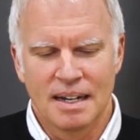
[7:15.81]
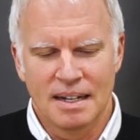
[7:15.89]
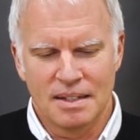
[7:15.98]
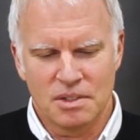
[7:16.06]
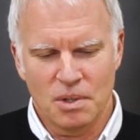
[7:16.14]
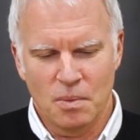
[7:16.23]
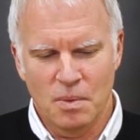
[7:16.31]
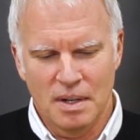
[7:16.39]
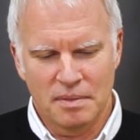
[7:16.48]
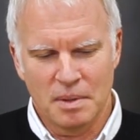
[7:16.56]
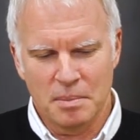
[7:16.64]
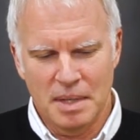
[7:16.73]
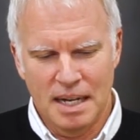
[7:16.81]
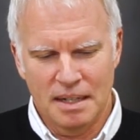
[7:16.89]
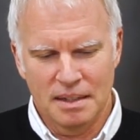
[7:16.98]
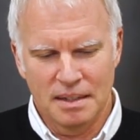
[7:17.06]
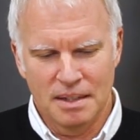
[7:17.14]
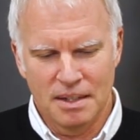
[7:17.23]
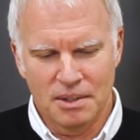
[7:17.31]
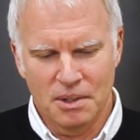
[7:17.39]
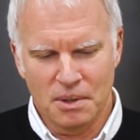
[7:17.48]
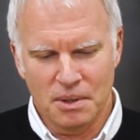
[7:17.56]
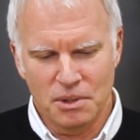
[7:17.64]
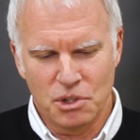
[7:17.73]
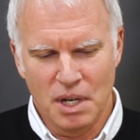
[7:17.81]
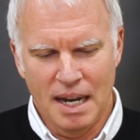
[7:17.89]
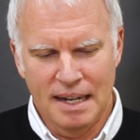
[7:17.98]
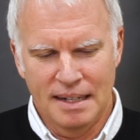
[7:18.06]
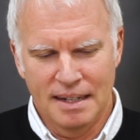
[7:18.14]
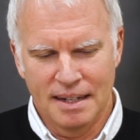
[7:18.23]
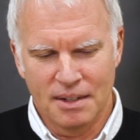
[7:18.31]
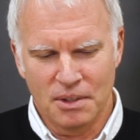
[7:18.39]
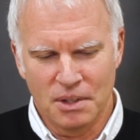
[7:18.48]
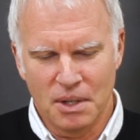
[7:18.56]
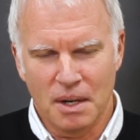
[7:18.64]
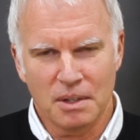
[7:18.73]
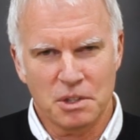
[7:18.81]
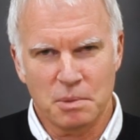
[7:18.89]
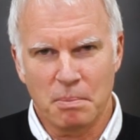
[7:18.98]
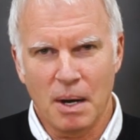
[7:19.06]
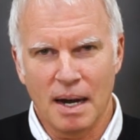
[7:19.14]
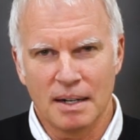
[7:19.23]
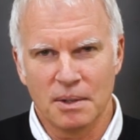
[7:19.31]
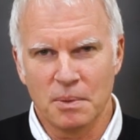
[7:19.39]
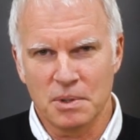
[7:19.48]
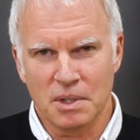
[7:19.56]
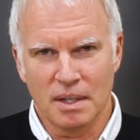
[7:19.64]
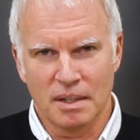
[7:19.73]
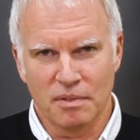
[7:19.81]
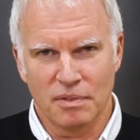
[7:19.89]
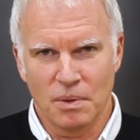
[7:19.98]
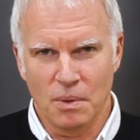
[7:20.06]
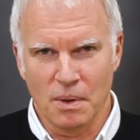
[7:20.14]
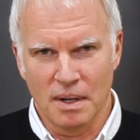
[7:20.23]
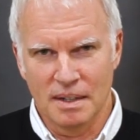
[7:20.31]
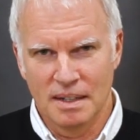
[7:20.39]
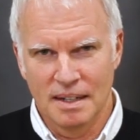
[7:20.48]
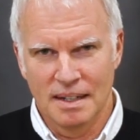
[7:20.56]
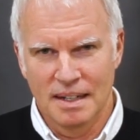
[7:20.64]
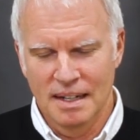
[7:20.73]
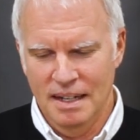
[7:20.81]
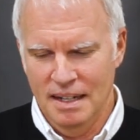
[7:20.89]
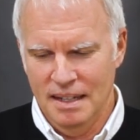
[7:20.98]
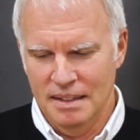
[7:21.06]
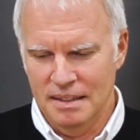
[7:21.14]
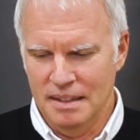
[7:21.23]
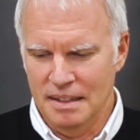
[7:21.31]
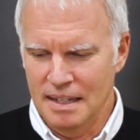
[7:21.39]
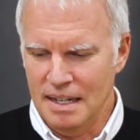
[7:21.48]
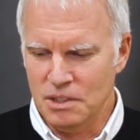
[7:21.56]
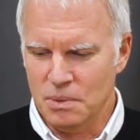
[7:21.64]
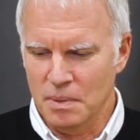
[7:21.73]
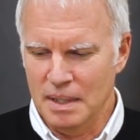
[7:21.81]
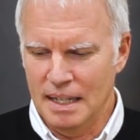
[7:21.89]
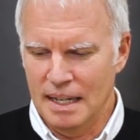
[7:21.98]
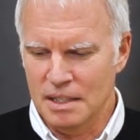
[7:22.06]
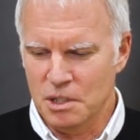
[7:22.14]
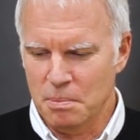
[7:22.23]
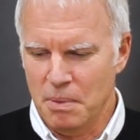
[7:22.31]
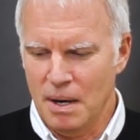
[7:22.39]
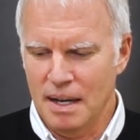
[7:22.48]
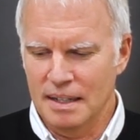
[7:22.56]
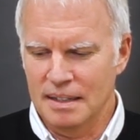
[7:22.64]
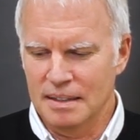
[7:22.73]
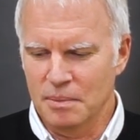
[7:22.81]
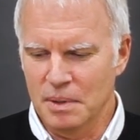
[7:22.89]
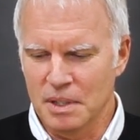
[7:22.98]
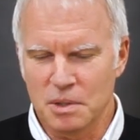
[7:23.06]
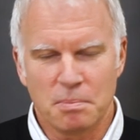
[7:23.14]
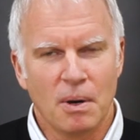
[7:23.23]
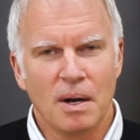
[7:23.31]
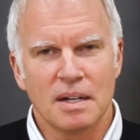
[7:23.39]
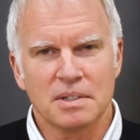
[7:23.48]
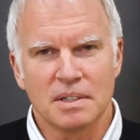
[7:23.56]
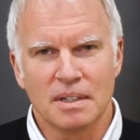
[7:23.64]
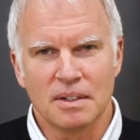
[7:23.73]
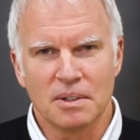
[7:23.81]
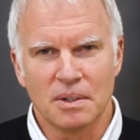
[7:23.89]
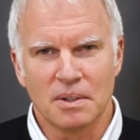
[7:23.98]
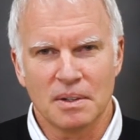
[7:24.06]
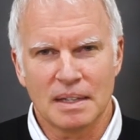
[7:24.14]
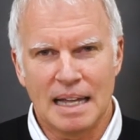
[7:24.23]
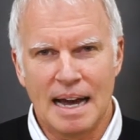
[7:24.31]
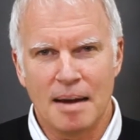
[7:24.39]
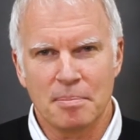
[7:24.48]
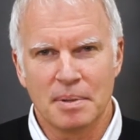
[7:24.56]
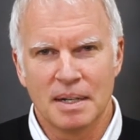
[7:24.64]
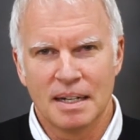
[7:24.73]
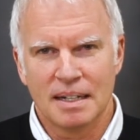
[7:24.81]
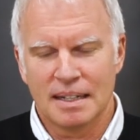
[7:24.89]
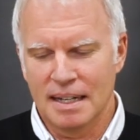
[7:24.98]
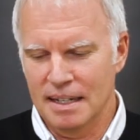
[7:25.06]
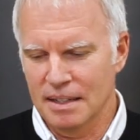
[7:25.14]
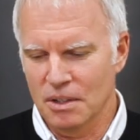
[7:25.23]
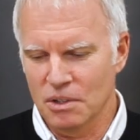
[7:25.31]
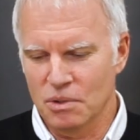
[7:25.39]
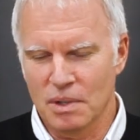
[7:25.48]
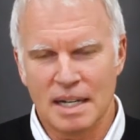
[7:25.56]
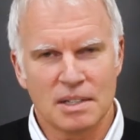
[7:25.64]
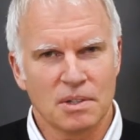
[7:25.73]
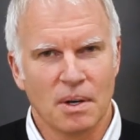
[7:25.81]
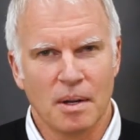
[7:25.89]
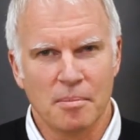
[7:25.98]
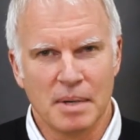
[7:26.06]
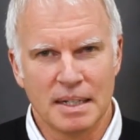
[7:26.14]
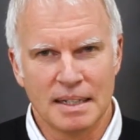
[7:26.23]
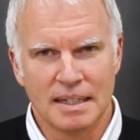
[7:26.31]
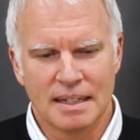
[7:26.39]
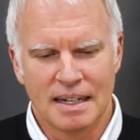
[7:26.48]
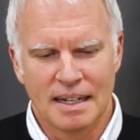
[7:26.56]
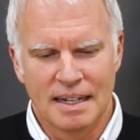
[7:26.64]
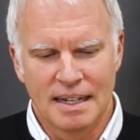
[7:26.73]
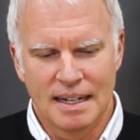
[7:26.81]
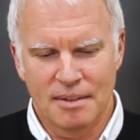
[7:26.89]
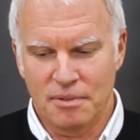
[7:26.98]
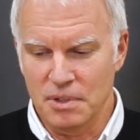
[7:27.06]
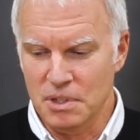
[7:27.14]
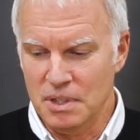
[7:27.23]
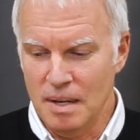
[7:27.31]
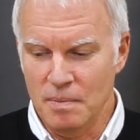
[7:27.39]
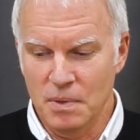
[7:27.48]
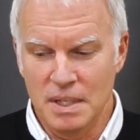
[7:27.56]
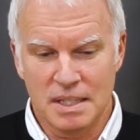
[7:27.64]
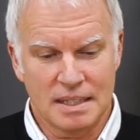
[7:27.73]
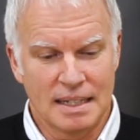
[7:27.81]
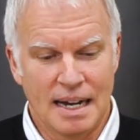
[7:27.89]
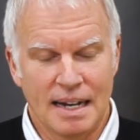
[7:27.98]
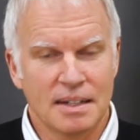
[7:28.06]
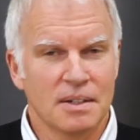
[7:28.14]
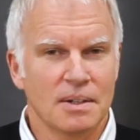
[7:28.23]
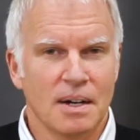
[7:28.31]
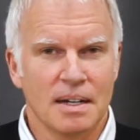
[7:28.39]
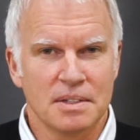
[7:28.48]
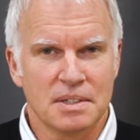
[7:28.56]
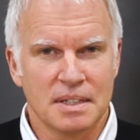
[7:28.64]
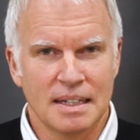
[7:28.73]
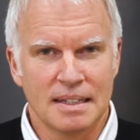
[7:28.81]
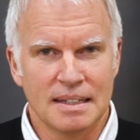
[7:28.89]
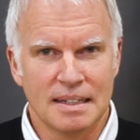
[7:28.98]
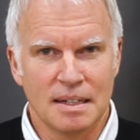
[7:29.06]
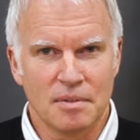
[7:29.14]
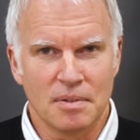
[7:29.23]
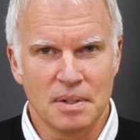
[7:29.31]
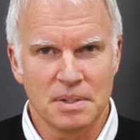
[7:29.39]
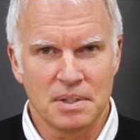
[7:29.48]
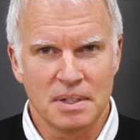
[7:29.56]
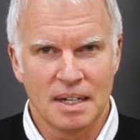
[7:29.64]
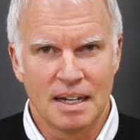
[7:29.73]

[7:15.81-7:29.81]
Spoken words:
And so one of them had a young girl, Jane, and her dog, Spot, who was on the floor. The next one had Spot with his paws in her lap, getting her dress all muddy. And for some reason, I could not see the difference.